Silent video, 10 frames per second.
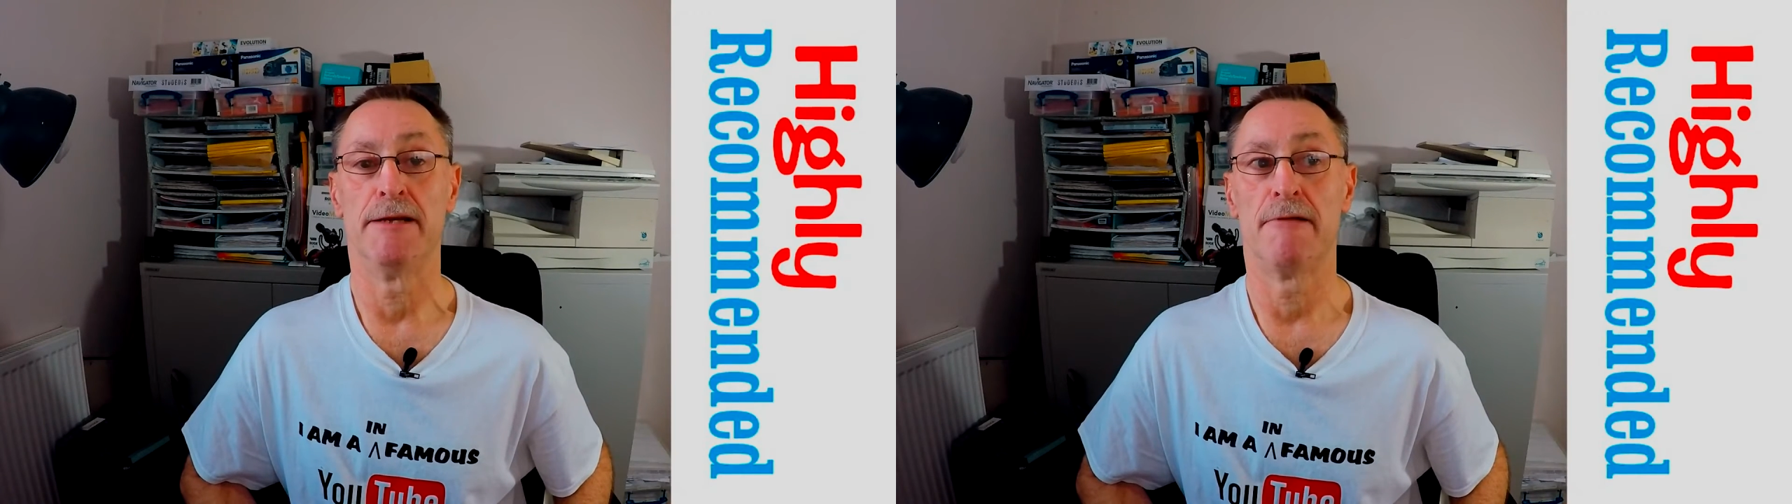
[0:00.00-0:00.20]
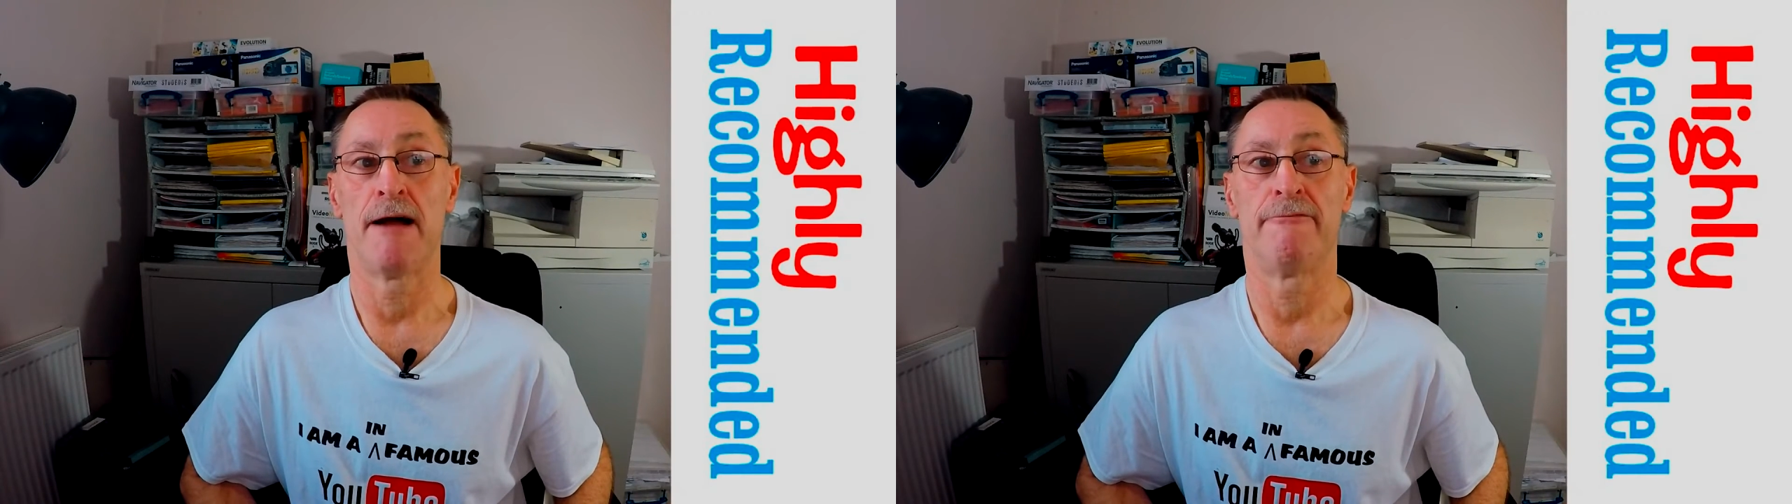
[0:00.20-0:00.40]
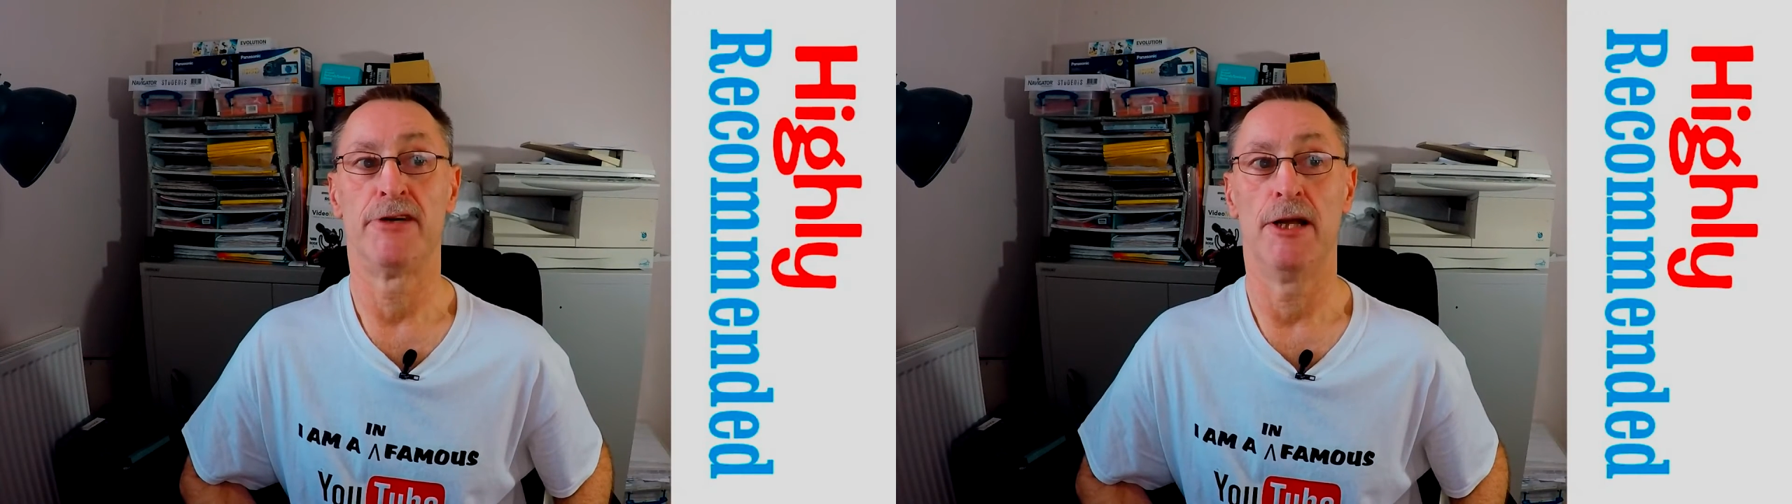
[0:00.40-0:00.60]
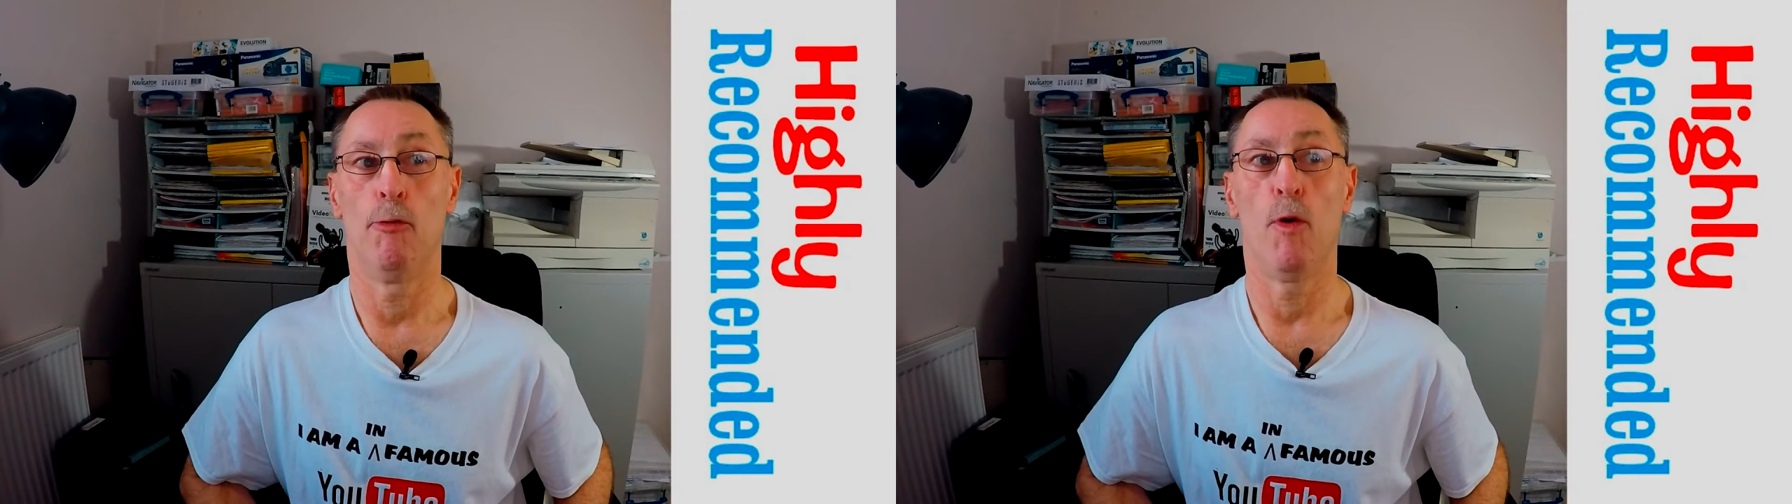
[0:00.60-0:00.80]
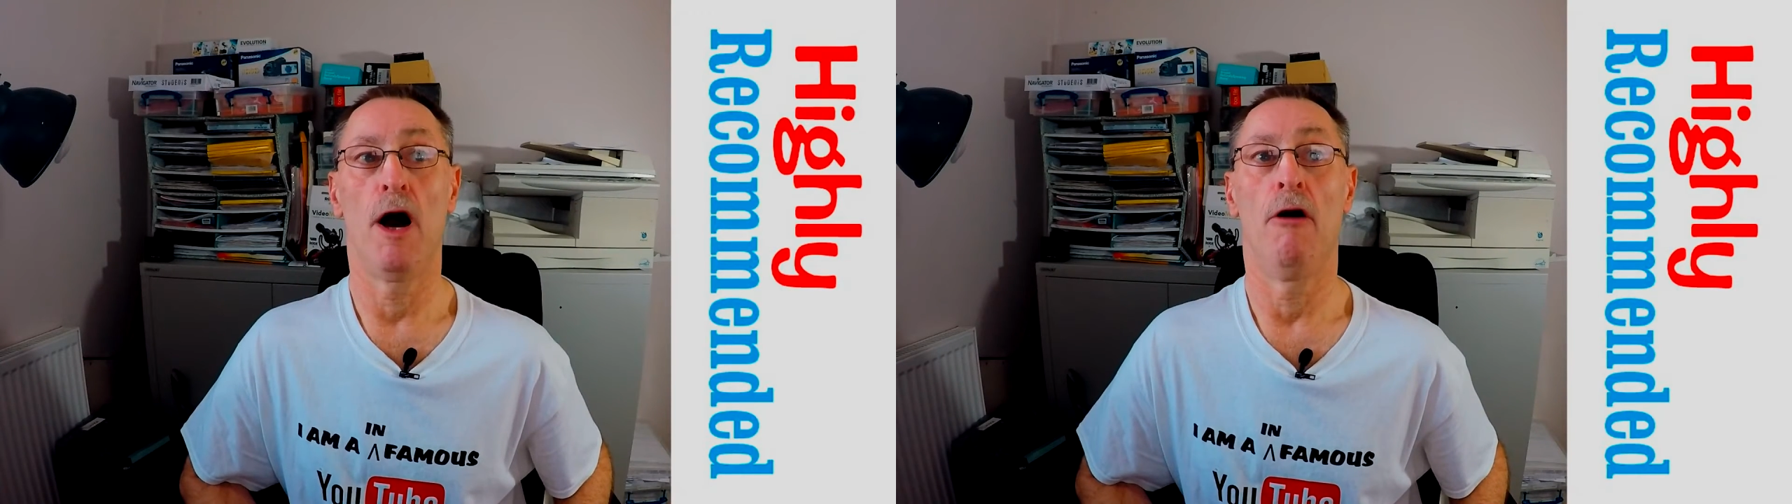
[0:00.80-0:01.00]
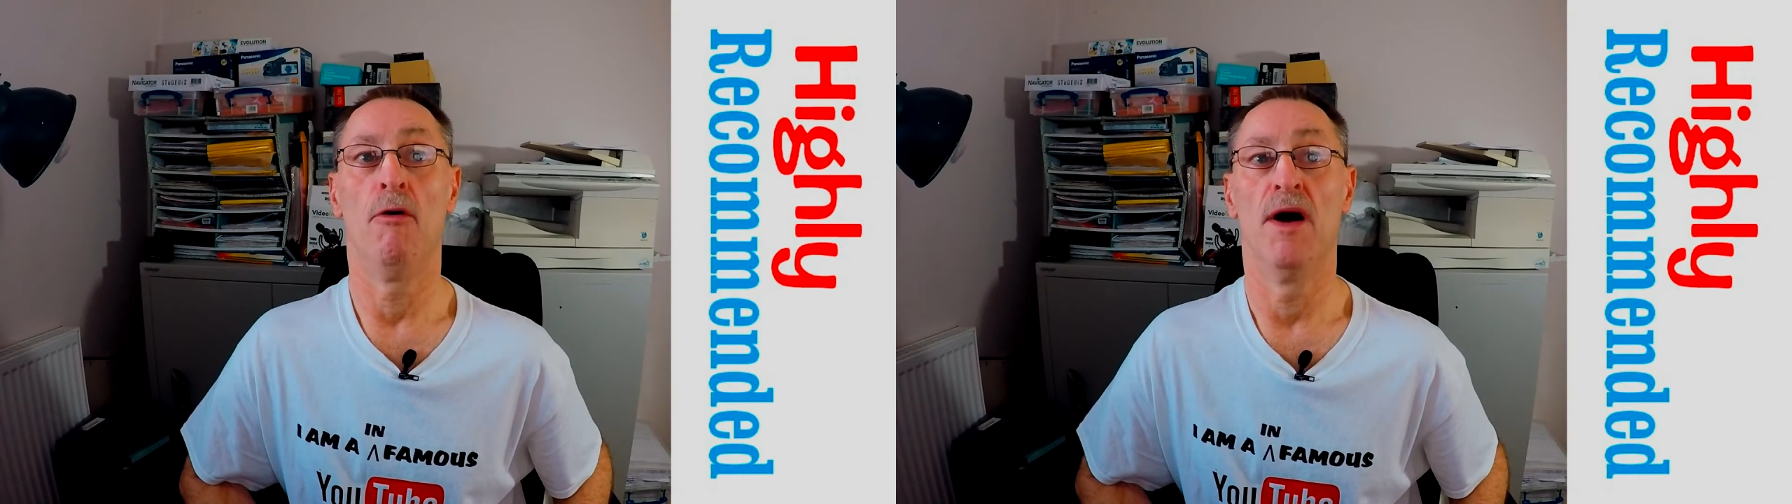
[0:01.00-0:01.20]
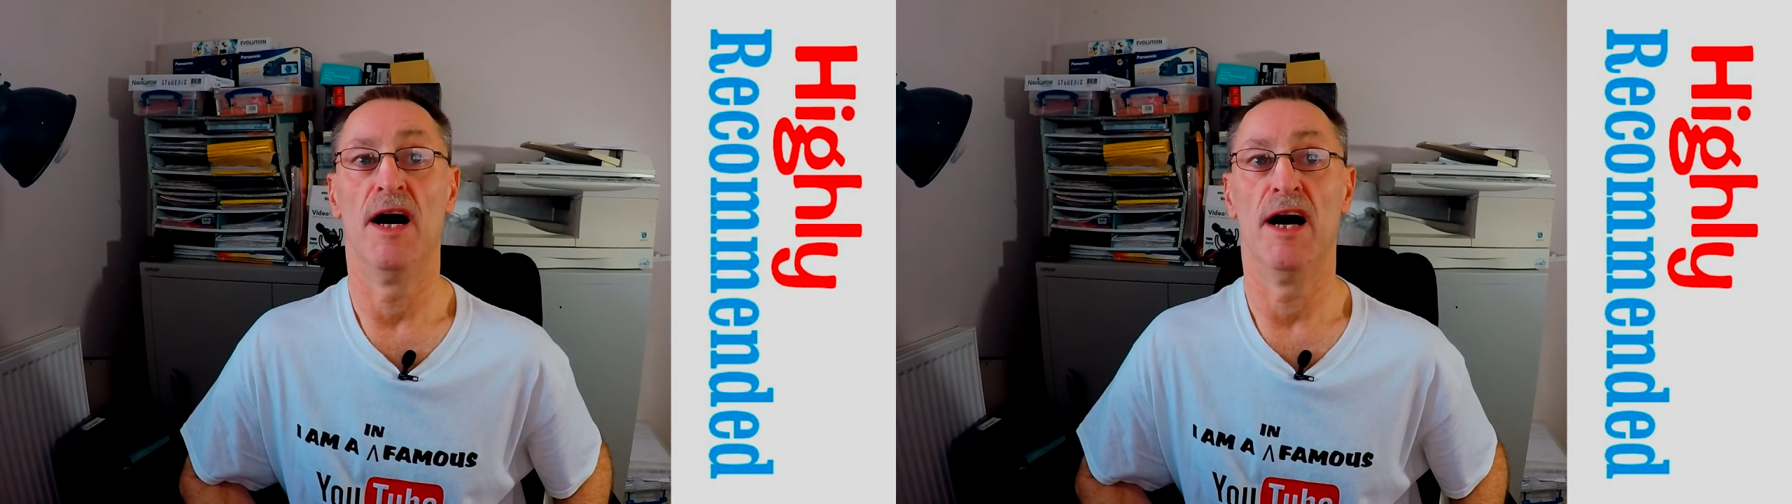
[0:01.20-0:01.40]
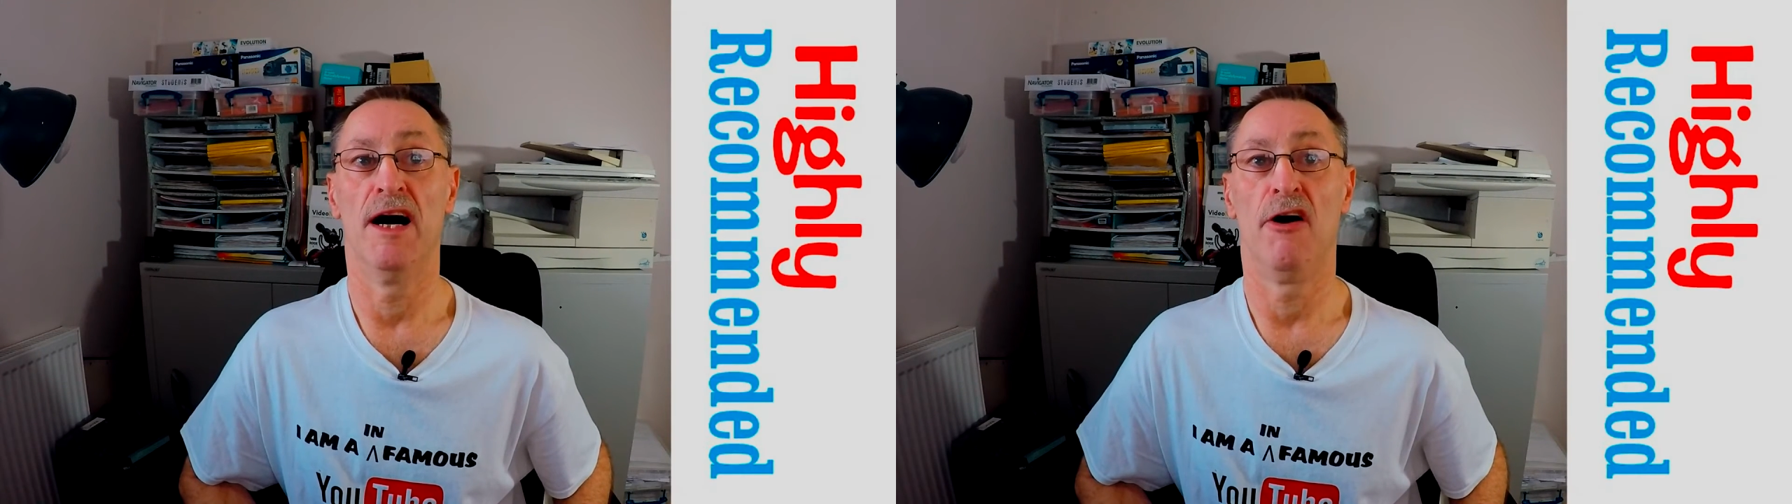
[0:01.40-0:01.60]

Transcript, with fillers: around for a little while uh,